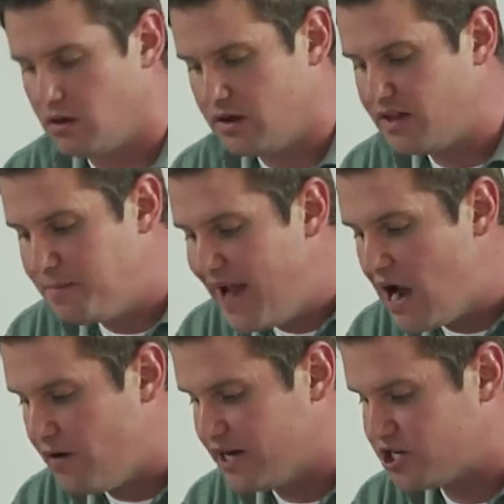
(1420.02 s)
doesn't
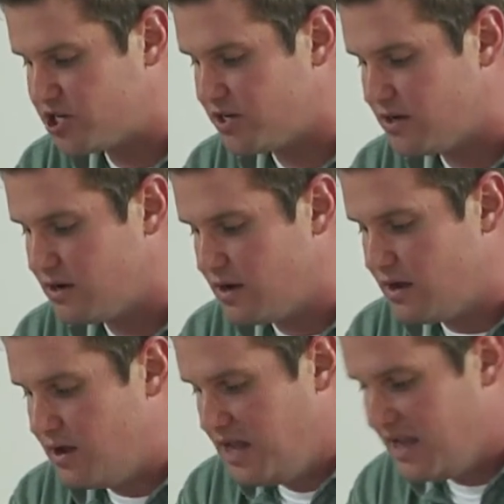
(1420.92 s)
perish,
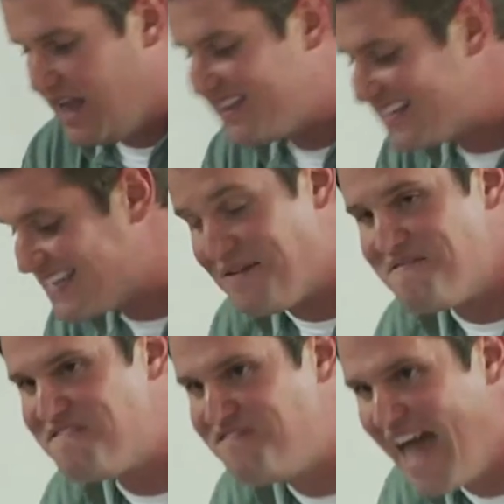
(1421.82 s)
it doesn't
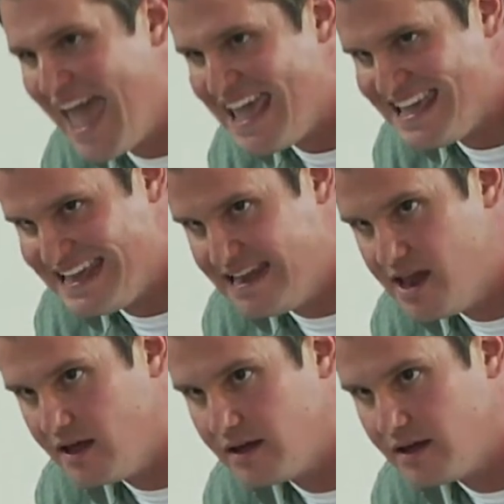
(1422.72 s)
fade,